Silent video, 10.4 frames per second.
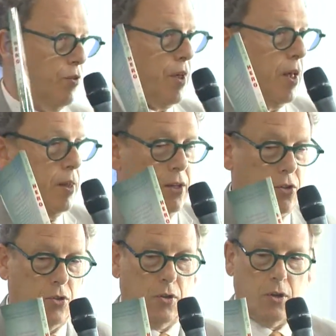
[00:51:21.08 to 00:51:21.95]
of
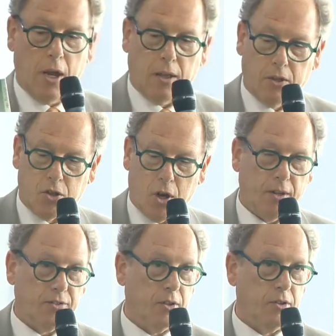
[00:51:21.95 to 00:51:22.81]
Ellen
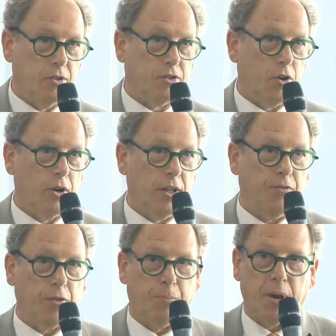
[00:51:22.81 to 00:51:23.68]
Johnson
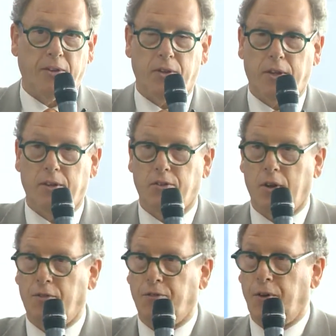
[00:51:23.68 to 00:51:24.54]
Sirleaf, the president
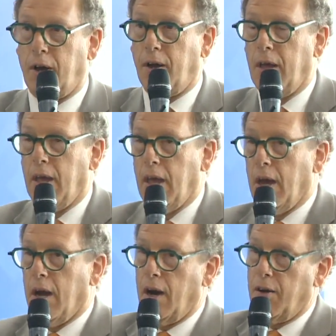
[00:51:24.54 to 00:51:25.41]
of
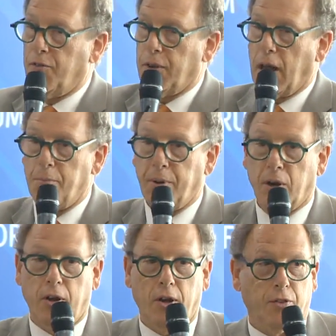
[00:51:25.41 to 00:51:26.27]

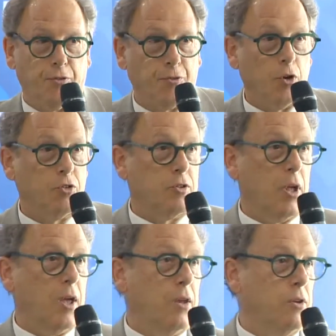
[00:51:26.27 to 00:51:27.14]
Liberia, the first
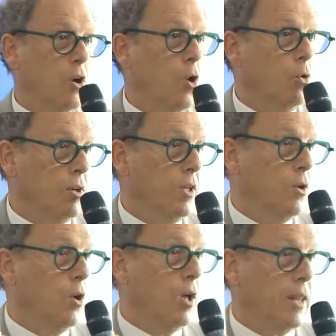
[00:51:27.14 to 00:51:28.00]
and
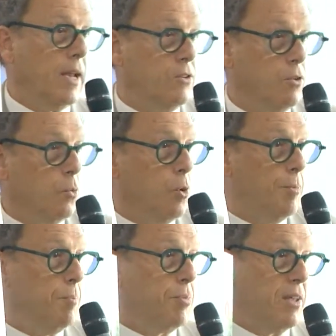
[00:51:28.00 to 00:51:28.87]
only elected
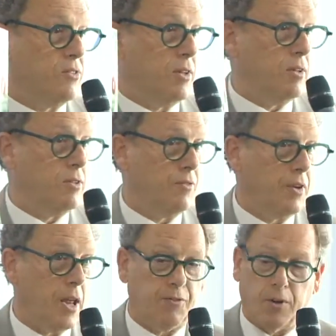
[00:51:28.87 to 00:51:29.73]
woman president
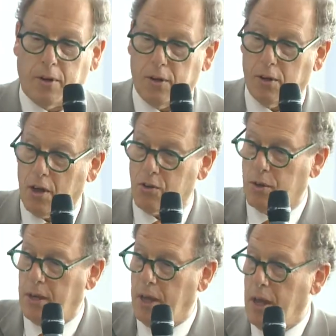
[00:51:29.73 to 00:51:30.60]
of an African
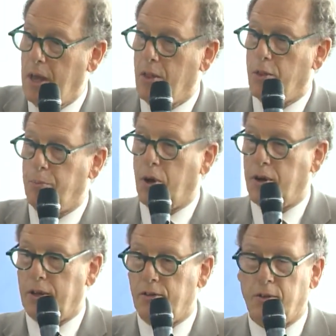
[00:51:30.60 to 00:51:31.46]
country. The
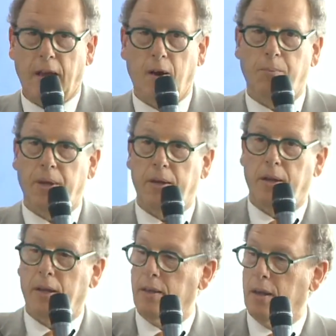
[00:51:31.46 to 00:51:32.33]
book has now
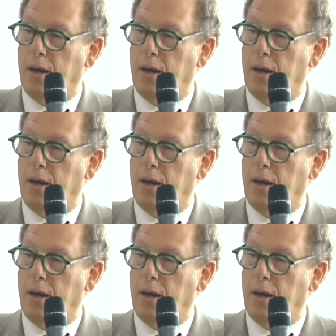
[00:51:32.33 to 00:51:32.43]
been,